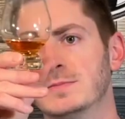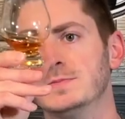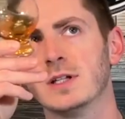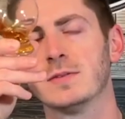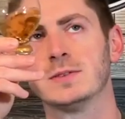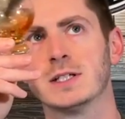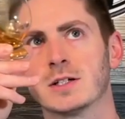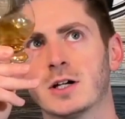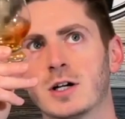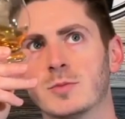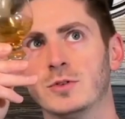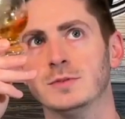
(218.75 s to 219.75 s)
Definitely
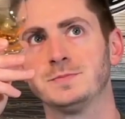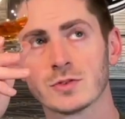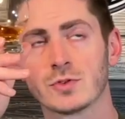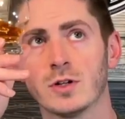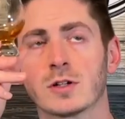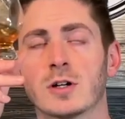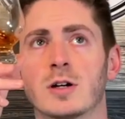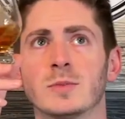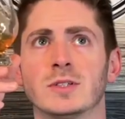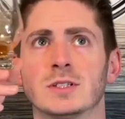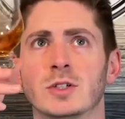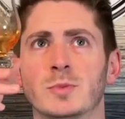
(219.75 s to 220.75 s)
caramel, strong
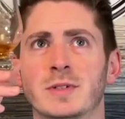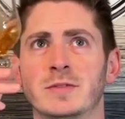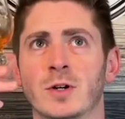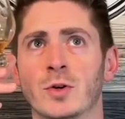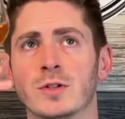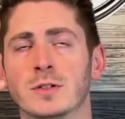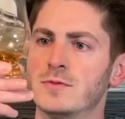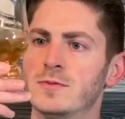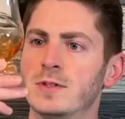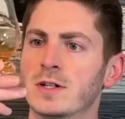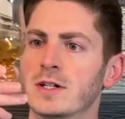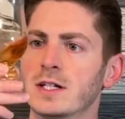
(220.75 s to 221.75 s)
caramel, a little bit of oak. It's
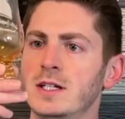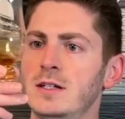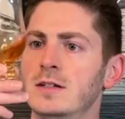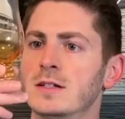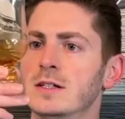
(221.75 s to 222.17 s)
very